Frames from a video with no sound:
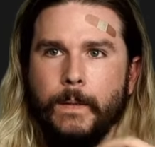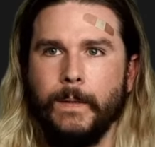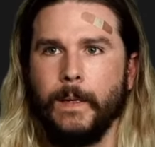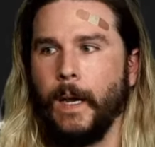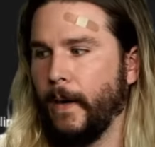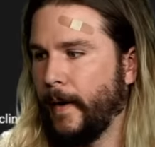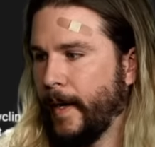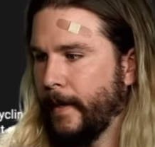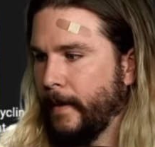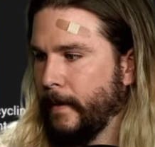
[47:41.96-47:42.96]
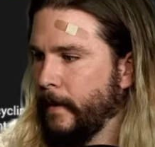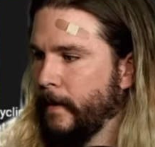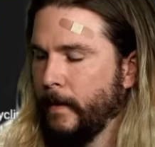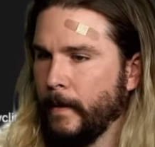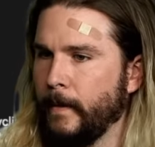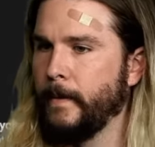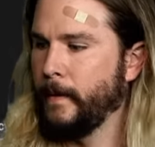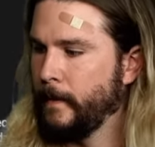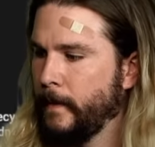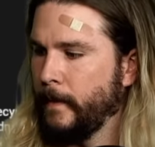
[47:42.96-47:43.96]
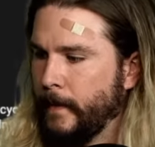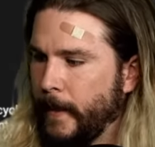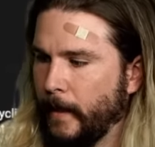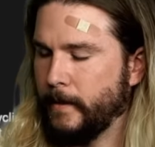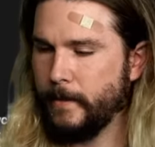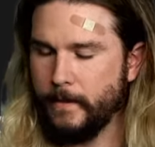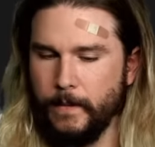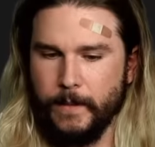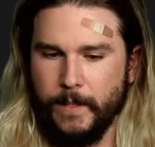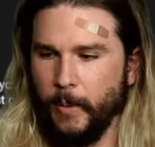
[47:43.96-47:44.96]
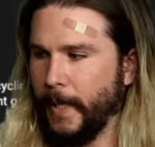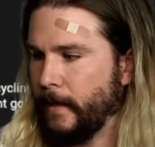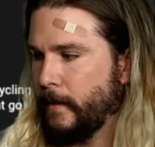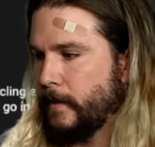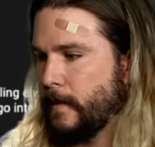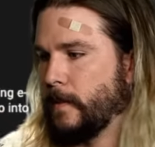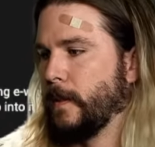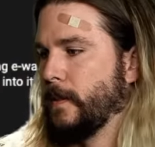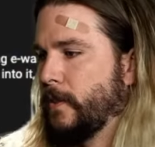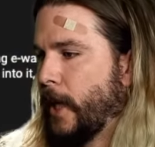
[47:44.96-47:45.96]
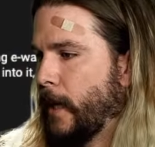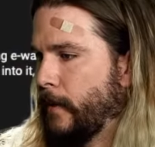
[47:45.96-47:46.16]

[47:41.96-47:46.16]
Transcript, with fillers: Oh, hey. Yeah, let's let's go back. Let's let's check out the